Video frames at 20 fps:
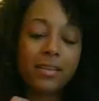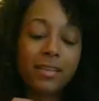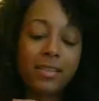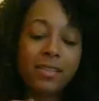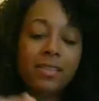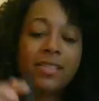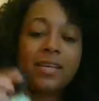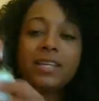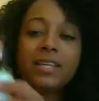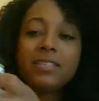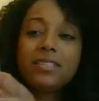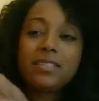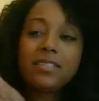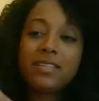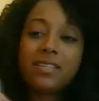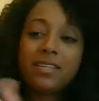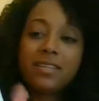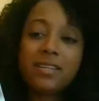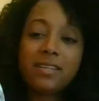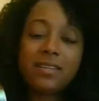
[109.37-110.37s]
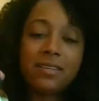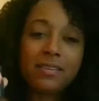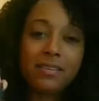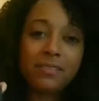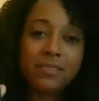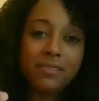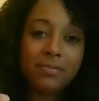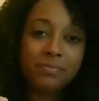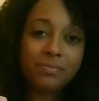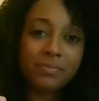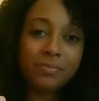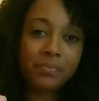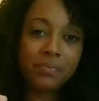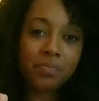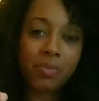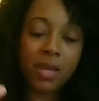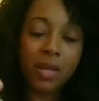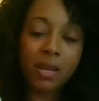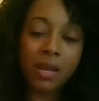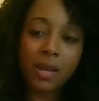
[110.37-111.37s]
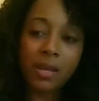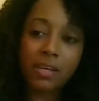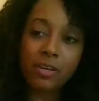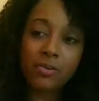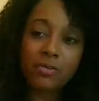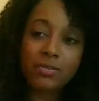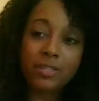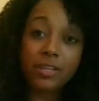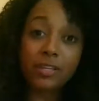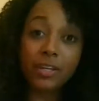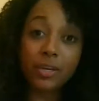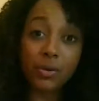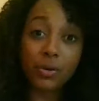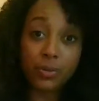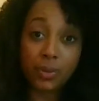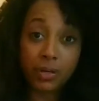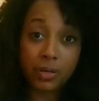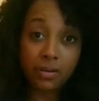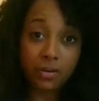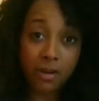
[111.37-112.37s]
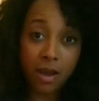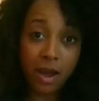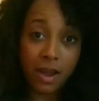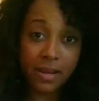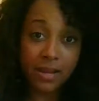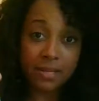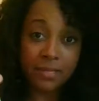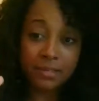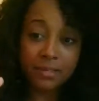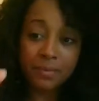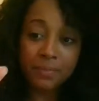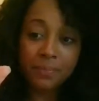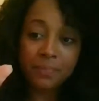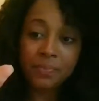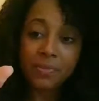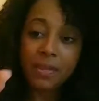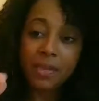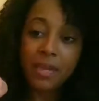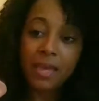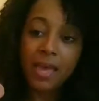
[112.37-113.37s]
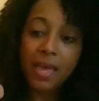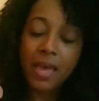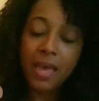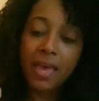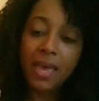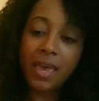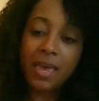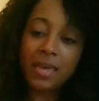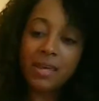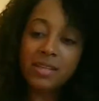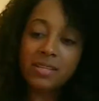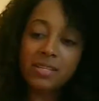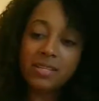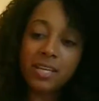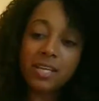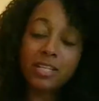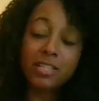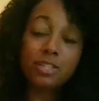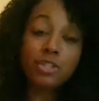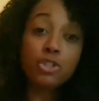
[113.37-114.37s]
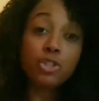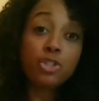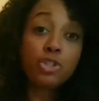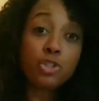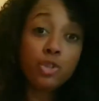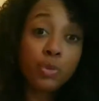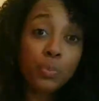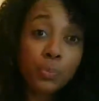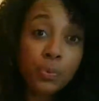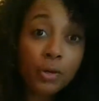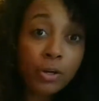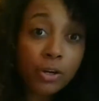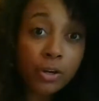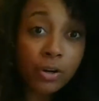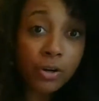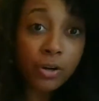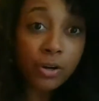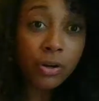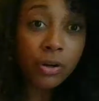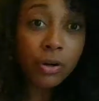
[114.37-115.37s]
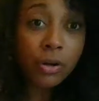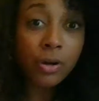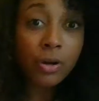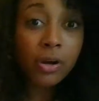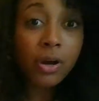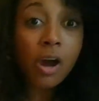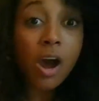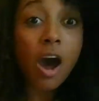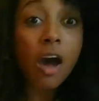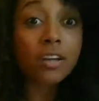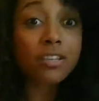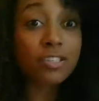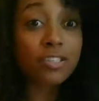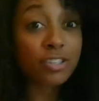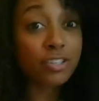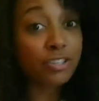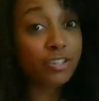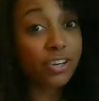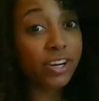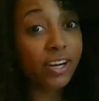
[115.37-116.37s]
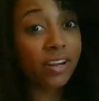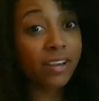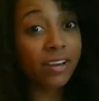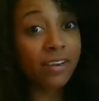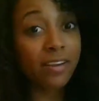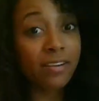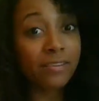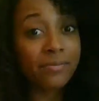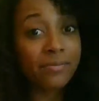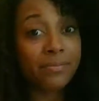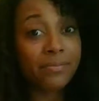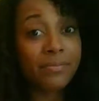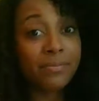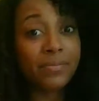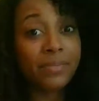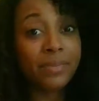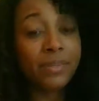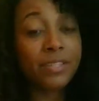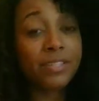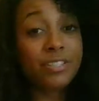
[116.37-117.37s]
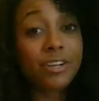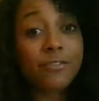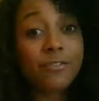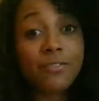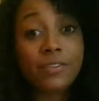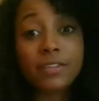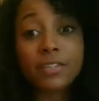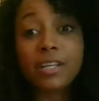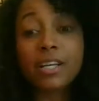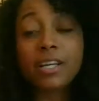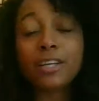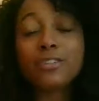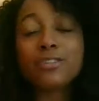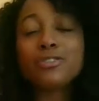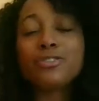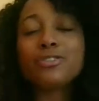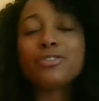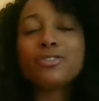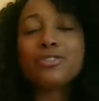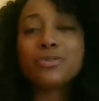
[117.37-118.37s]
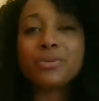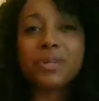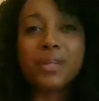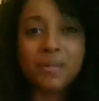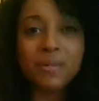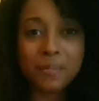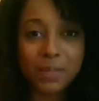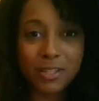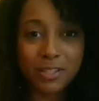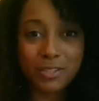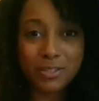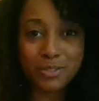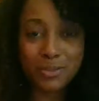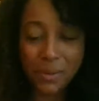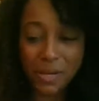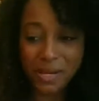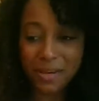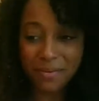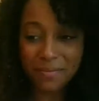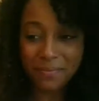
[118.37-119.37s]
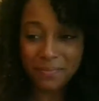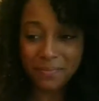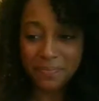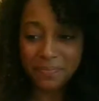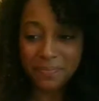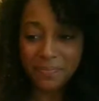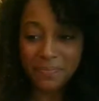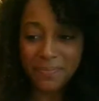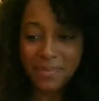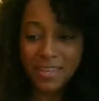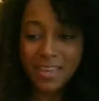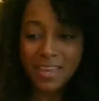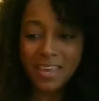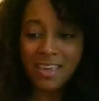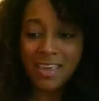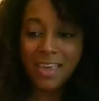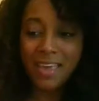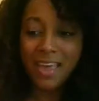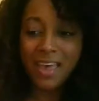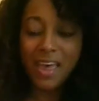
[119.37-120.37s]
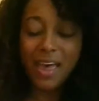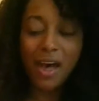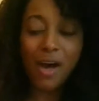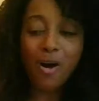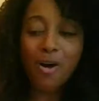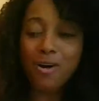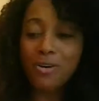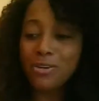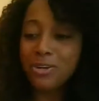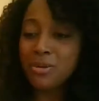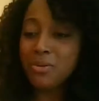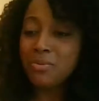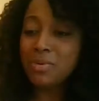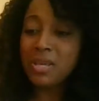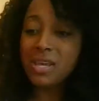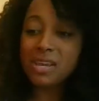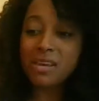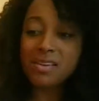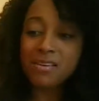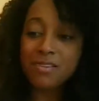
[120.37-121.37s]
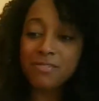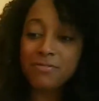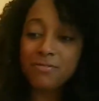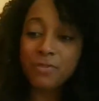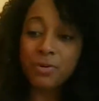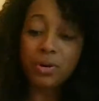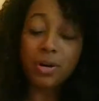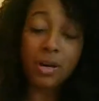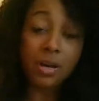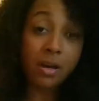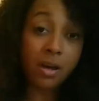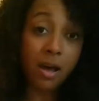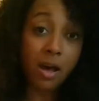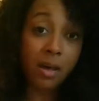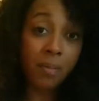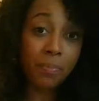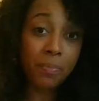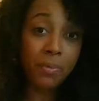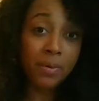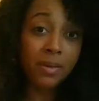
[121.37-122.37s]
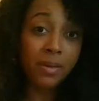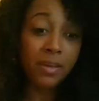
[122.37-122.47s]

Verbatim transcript: this, and I use the liquid kind, and it's super concentrated. This stuff is extremely sweet. All you need for a cup